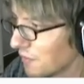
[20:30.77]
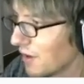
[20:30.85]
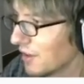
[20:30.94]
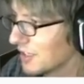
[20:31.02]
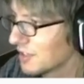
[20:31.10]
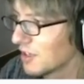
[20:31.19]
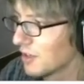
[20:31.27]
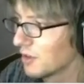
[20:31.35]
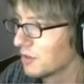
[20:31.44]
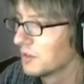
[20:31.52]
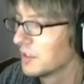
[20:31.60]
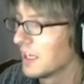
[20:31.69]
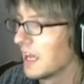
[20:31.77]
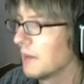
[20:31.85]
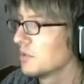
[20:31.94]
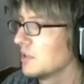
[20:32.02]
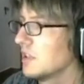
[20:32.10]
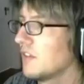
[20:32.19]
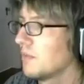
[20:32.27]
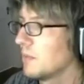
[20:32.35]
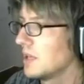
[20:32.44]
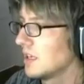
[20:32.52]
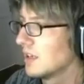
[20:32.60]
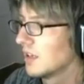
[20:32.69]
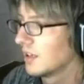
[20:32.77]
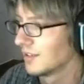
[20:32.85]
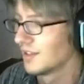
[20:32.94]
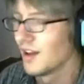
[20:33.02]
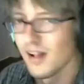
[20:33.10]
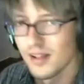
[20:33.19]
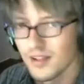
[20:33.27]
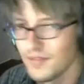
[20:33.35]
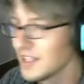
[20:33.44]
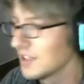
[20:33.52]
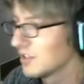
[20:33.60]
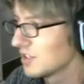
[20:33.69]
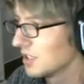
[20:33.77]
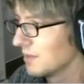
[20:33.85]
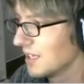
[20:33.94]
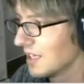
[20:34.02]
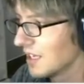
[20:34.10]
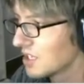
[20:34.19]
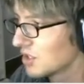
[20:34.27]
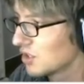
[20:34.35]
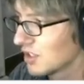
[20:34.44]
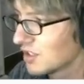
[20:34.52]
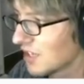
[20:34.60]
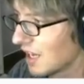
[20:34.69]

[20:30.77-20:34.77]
on its own, and believe me, all of this to me is just